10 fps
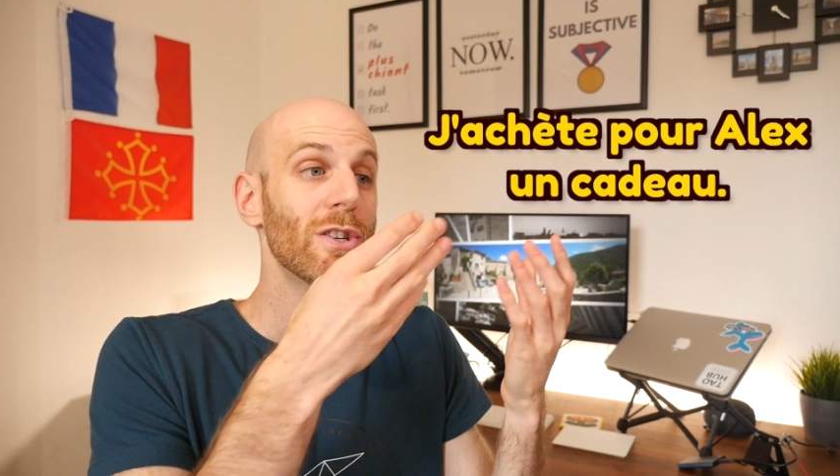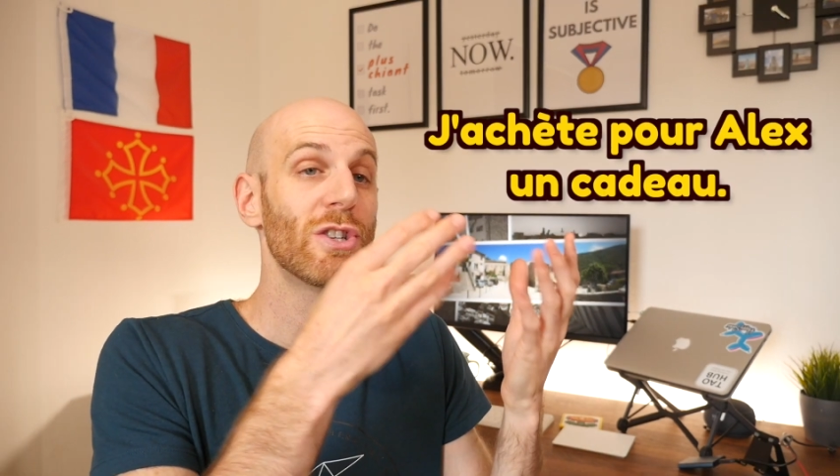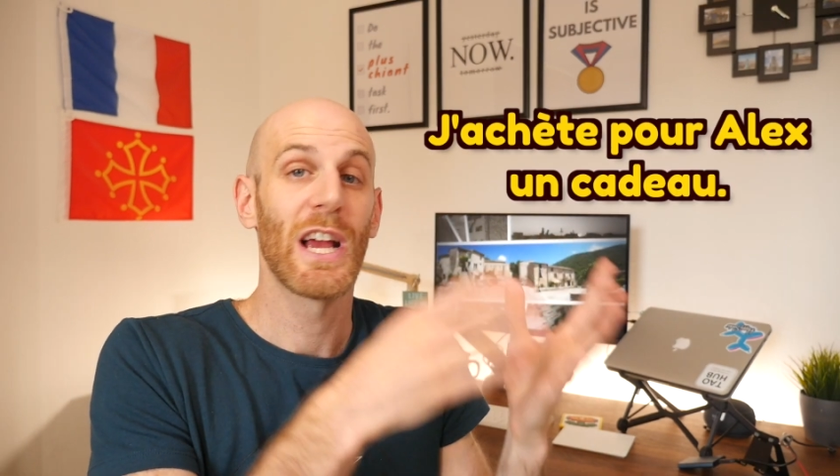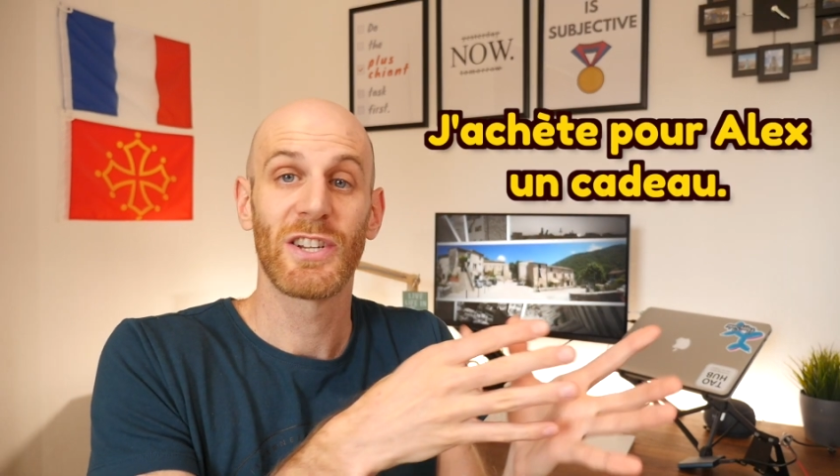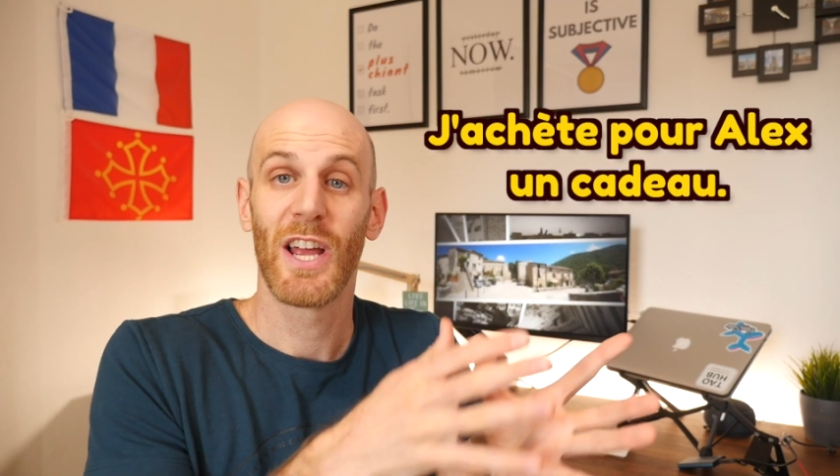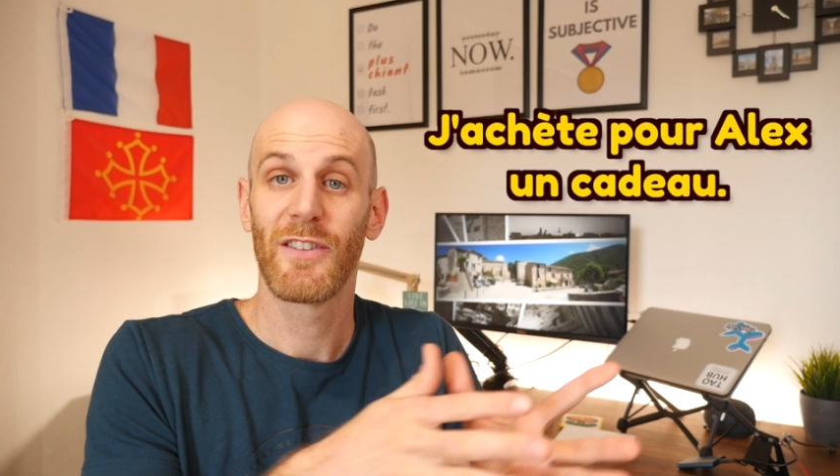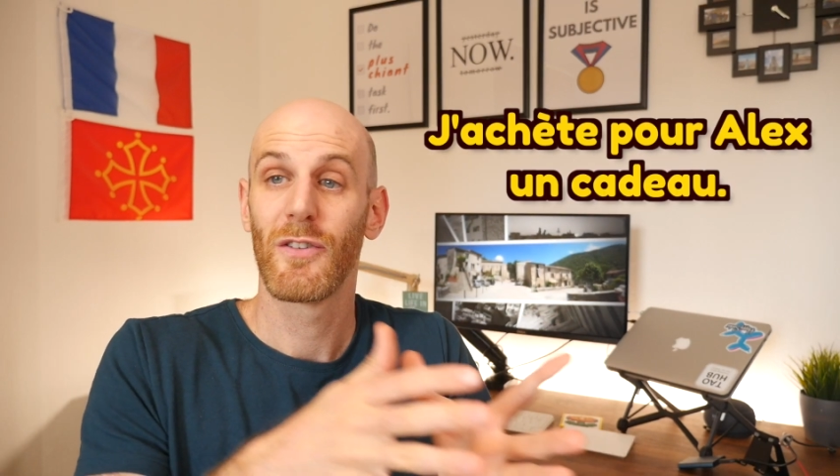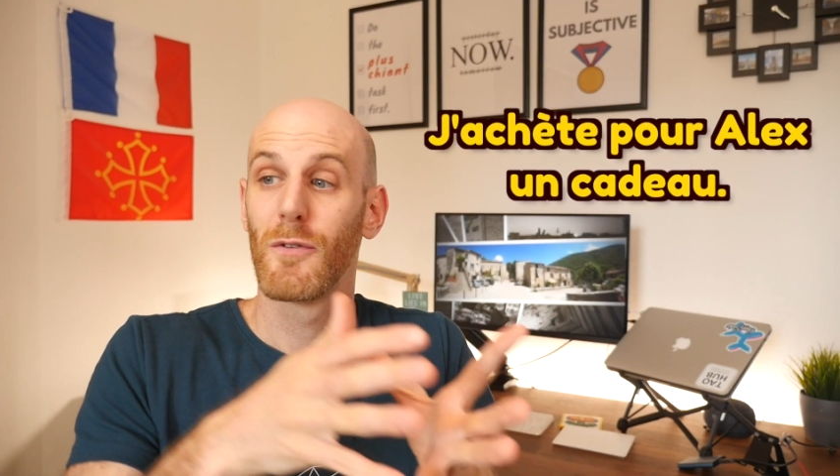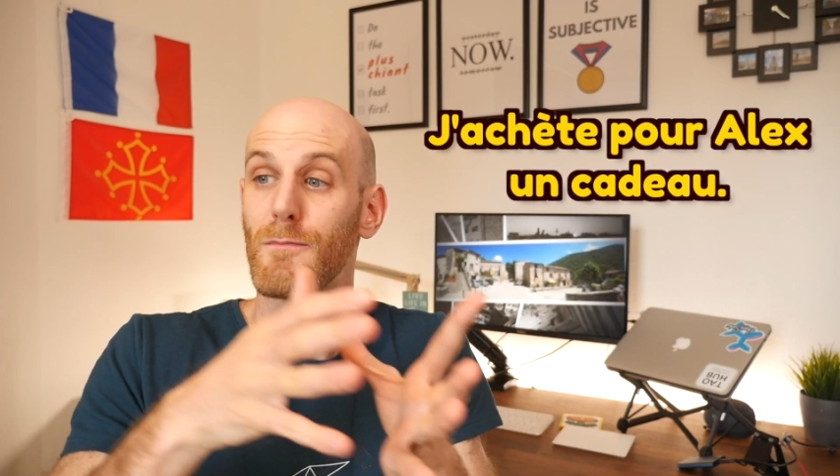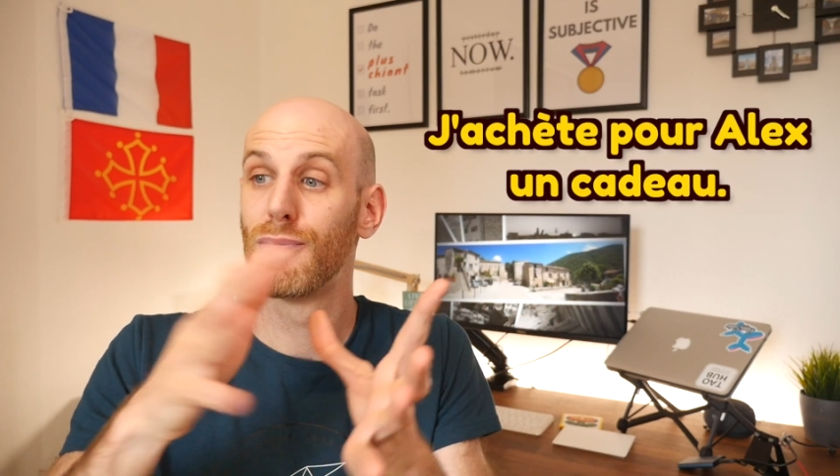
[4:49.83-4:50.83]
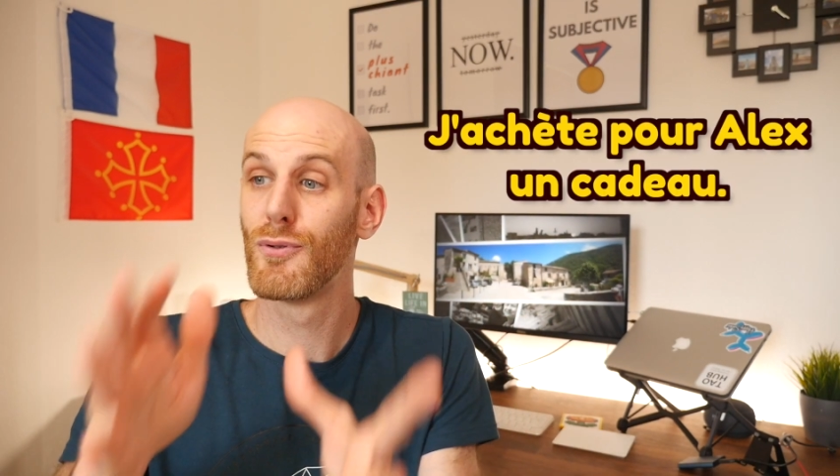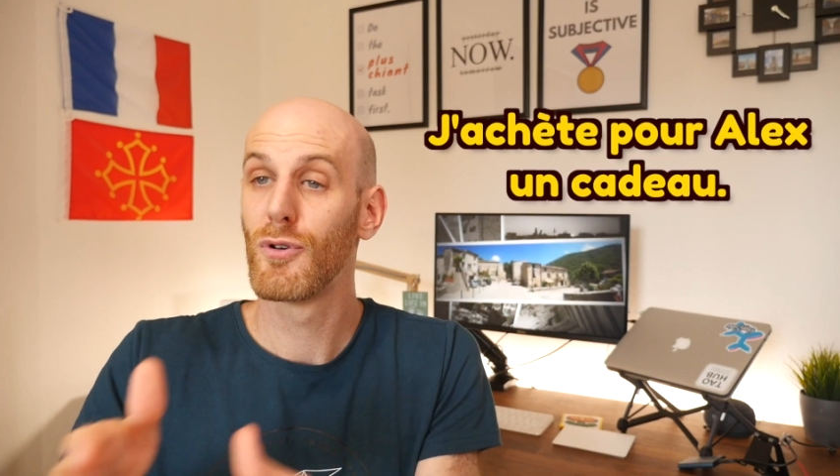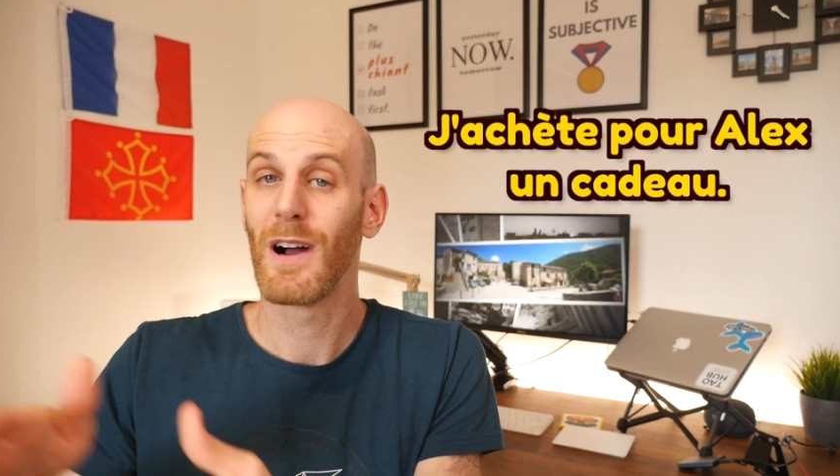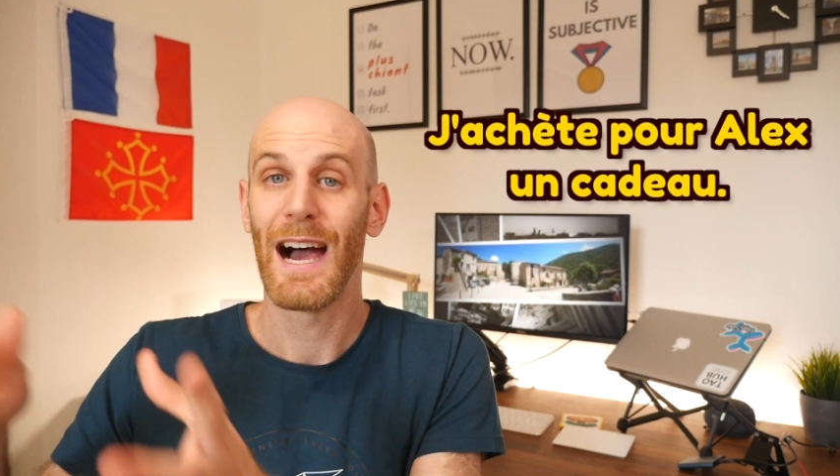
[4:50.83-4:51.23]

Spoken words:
J'achète pour